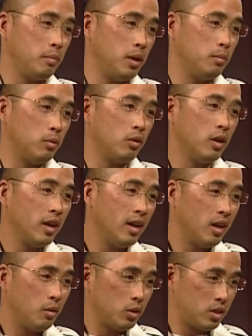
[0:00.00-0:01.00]
people,
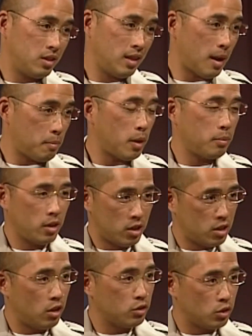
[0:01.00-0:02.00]
which that
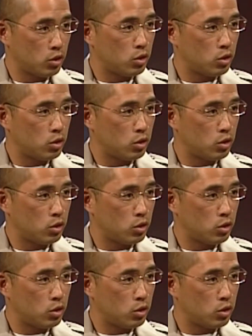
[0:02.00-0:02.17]
population also